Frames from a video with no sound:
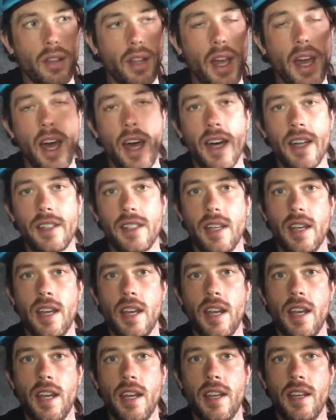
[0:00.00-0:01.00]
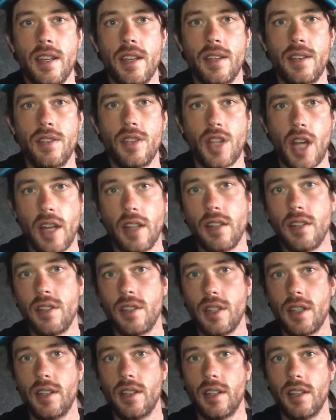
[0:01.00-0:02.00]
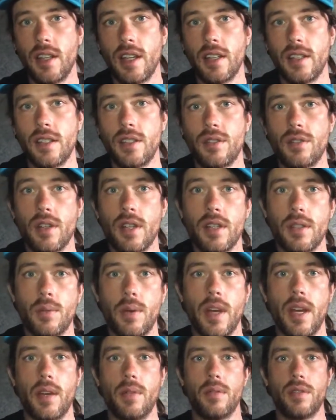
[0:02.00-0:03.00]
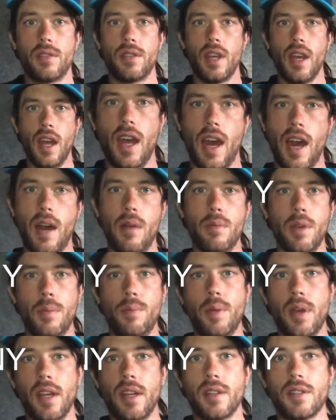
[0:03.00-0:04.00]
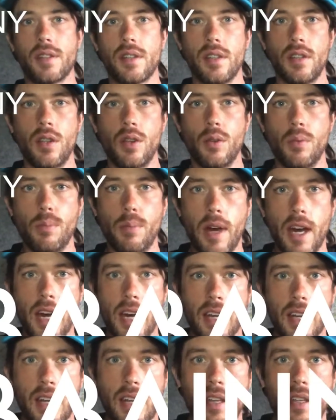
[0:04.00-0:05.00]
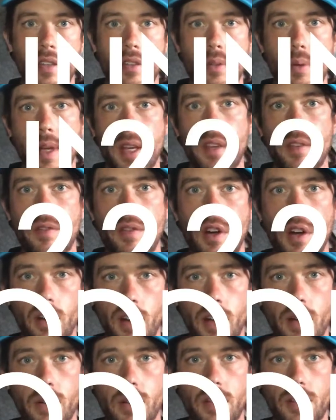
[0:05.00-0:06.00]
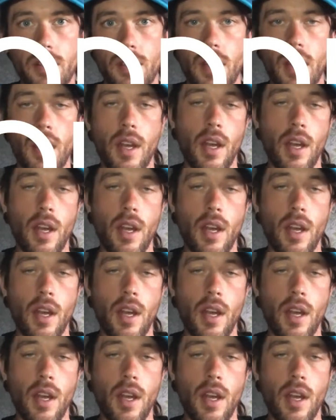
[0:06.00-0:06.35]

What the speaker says: had a challenge in the Lake District where it was how many peaks can you bag in 24 hours.